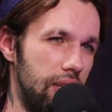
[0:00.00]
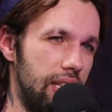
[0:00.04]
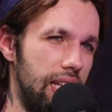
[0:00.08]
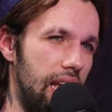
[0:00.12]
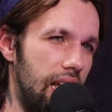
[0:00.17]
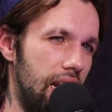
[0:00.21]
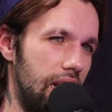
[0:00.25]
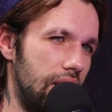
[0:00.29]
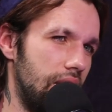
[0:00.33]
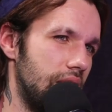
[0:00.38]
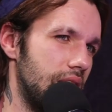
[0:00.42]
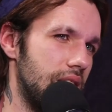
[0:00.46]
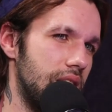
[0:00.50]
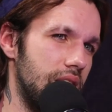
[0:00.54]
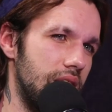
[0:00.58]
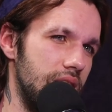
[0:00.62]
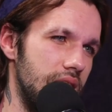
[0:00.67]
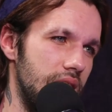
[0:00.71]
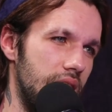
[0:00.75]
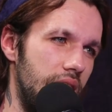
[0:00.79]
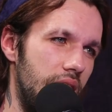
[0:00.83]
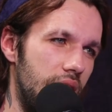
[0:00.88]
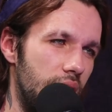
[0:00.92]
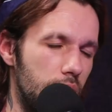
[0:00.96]
what that is,
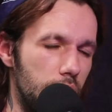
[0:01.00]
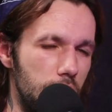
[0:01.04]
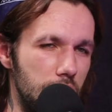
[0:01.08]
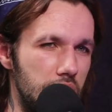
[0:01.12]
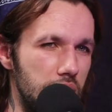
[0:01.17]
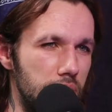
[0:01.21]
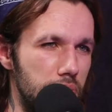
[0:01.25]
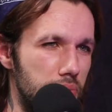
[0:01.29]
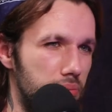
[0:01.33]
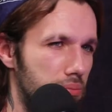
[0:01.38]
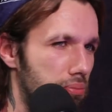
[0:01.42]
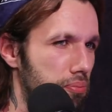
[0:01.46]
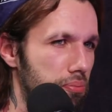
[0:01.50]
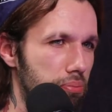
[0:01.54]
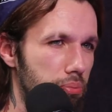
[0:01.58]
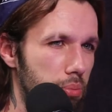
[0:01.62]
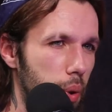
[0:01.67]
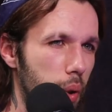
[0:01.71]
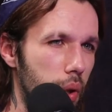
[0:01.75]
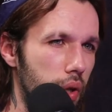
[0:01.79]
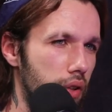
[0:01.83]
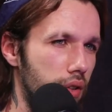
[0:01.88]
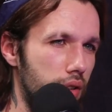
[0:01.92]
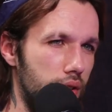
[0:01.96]
because like I don't really
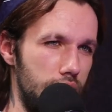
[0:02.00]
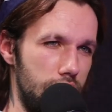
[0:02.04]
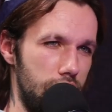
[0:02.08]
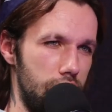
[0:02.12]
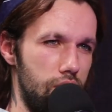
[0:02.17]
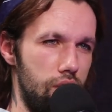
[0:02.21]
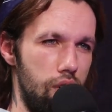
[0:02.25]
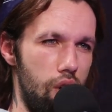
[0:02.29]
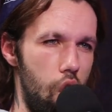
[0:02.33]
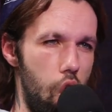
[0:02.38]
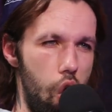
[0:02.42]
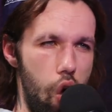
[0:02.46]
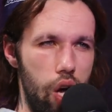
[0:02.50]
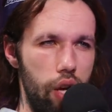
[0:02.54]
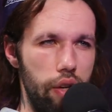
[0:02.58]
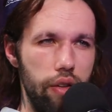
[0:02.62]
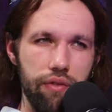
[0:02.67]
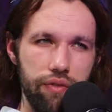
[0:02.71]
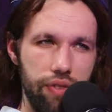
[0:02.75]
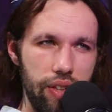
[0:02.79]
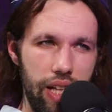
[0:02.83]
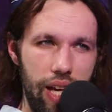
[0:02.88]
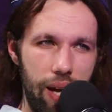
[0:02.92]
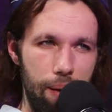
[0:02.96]
put
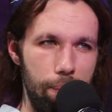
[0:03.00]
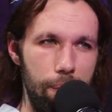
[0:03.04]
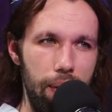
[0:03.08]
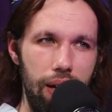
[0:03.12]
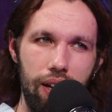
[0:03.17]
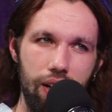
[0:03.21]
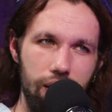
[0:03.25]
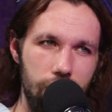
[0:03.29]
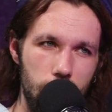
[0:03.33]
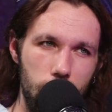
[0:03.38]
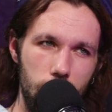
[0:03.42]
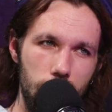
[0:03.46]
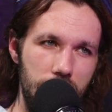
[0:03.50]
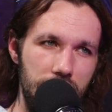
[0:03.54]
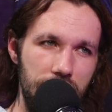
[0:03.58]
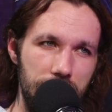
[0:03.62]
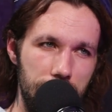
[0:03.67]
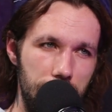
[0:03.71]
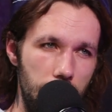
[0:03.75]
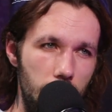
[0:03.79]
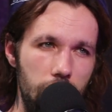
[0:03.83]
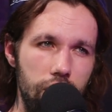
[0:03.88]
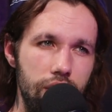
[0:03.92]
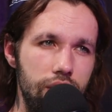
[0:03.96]
on for that band or like
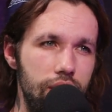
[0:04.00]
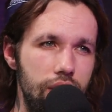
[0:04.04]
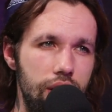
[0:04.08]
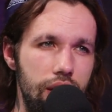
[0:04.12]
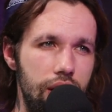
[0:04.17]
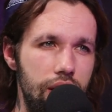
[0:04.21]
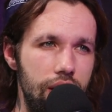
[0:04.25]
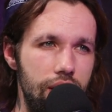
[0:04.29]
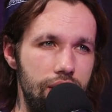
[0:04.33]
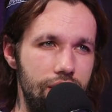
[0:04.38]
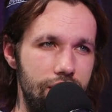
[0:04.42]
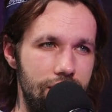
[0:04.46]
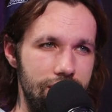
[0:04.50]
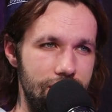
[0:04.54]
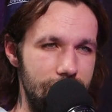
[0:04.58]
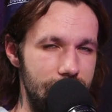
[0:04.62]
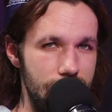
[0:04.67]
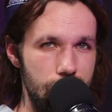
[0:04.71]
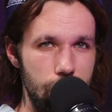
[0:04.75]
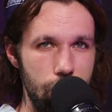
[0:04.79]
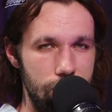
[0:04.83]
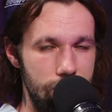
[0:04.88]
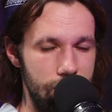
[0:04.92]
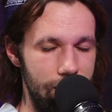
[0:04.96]
front in it, because
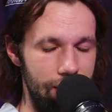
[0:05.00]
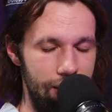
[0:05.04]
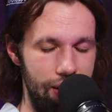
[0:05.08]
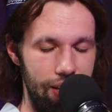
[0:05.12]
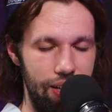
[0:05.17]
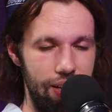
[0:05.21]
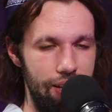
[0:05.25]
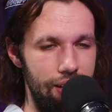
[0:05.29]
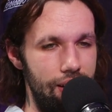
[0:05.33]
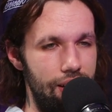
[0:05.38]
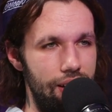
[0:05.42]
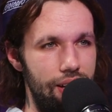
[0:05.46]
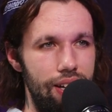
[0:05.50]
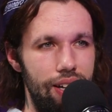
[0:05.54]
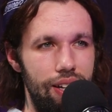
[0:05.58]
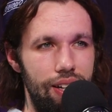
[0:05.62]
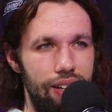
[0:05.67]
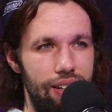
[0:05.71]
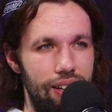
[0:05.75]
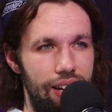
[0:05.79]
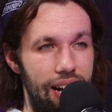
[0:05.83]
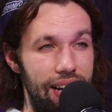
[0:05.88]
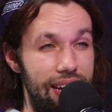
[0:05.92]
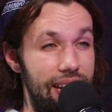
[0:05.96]
that's just
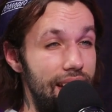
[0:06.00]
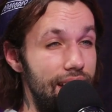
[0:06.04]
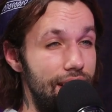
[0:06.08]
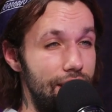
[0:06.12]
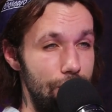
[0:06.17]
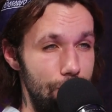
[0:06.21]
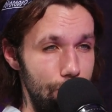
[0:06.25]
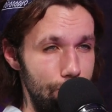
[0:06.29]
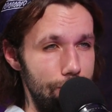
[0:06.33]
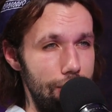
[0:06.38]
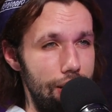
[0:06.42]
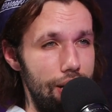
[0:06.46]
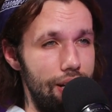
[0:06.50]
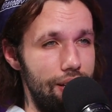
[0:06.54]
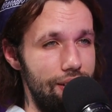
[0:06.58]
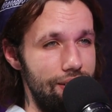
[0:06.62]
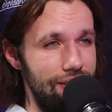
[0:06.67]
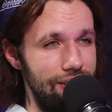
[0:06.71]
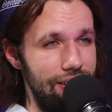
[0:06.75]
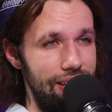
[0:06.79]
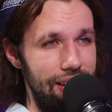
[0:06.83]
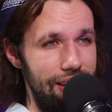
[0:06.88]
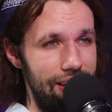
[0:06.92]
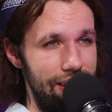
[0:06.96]
I can't do that
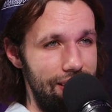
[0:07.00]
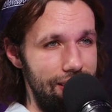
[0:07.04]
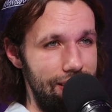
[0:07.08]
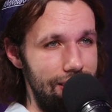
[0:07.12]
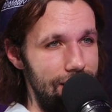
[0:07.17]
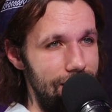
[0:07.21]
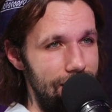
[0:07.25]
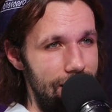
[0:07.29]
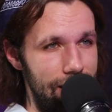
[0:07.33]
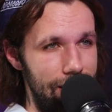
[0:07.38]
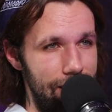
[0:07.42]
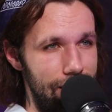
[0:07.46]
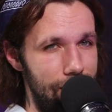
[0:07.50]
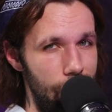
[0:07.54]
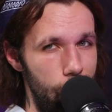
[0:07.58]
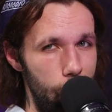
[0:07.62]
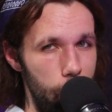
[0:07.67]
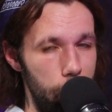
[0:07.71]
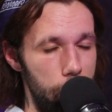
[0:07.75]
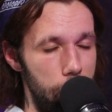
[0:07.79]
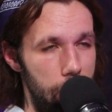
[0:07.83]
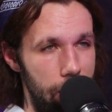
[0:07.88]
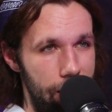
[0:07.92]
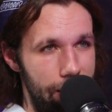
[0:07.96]
like and like
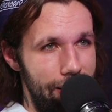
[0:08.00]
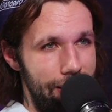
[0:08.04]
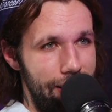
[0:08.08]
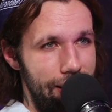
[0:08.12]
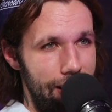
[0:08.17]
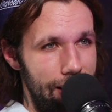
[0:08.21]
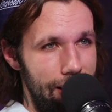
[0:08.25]
go to bed at